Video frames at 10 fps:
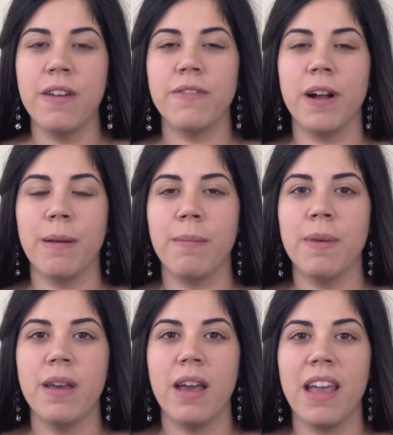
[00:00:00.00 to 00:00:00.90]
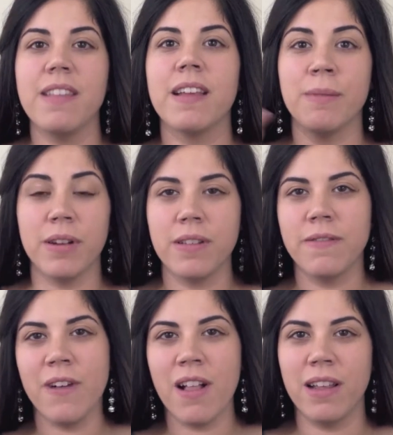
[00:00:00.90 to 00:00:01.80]
from a summer to
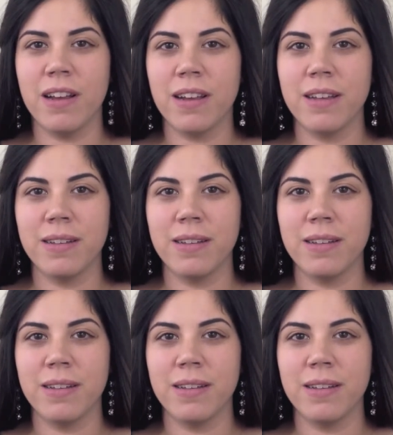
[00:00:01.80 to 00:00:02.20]
fall look.